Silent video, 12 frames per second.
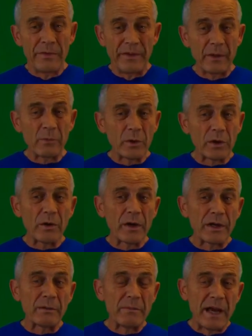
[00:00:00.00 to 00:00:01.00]
Then we're
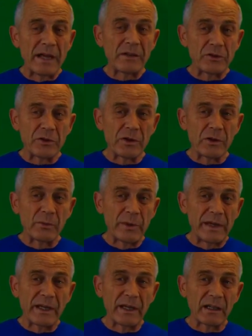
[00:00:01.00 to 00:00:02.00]
going to make sure
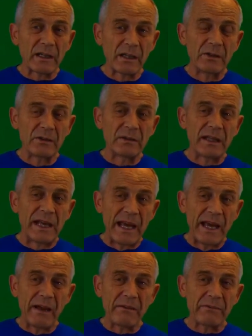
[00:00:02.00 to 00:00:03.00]
we include
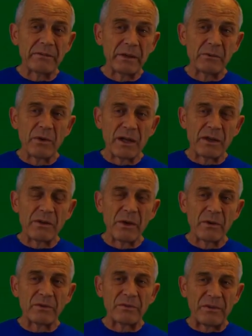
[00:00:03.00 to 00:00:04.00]
every one of
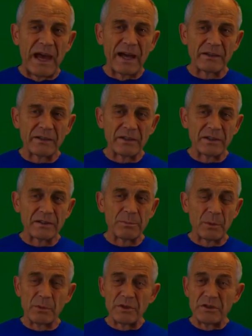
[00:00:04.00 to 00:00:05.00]
those factors,
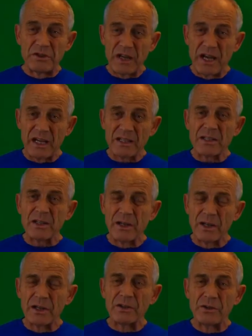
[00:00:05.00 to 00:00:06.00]
but we're just
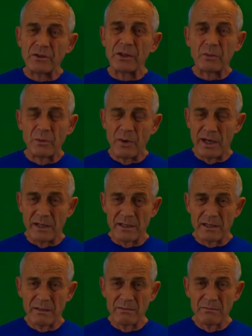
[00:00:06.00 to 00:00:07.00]
going to do it
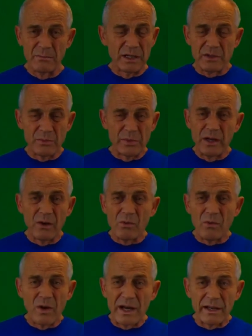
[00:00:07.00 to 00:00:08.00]
once because we
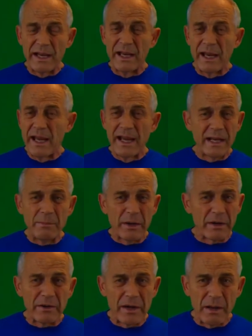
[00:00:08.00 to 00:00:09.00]
don't want any
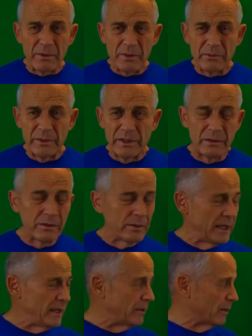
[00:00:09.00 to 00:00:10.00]
bigger number than we
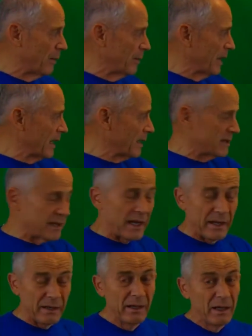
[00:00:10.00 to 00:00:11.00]
need to. I mean, like I
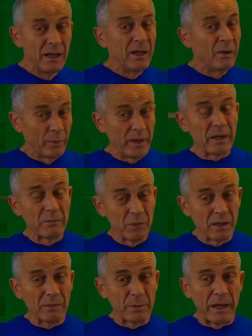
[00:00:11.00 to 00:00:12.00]
said, we could
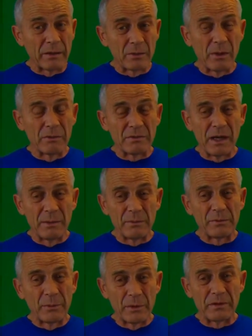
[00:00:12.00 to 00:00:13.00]
multiply 12
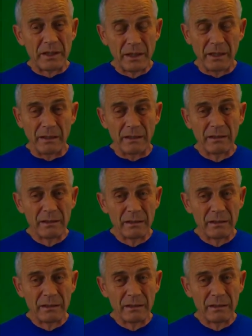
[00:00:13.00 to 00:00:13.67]
times 14,